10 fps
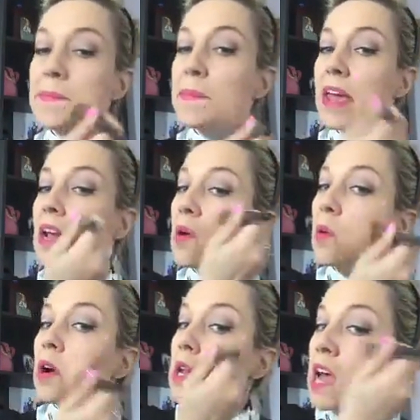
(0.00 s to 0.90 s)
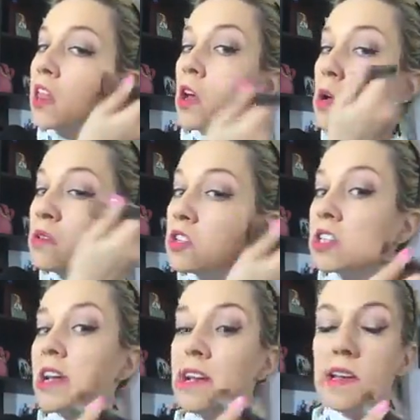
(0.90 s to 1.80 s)
pink or yellow
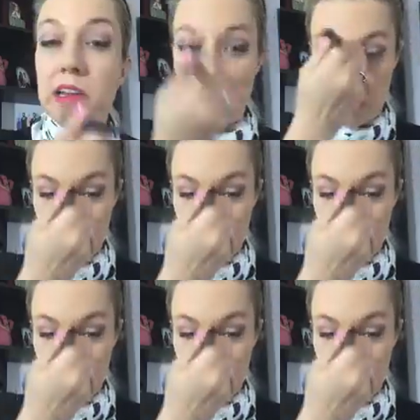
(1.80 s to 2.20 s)
shaded